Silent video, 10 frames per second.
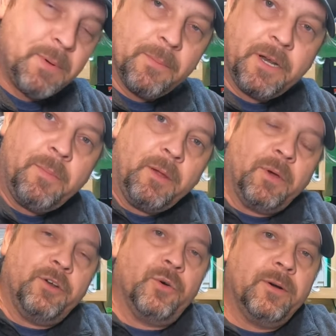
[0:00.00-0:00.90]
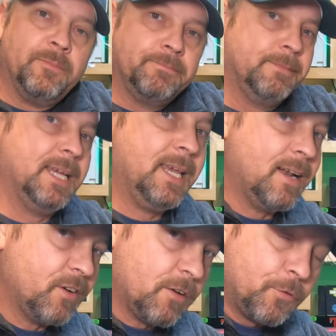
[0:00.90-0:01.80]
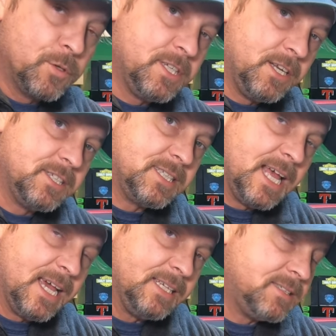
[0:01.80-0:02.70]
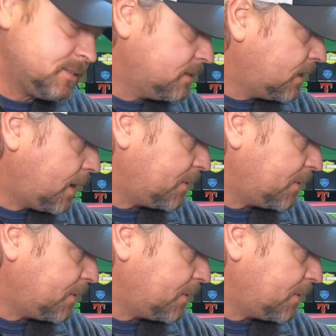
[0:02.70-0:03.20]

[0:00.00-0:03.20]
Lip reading: I'm going to make my drawer. Again, I've got 14 inch slides. I'm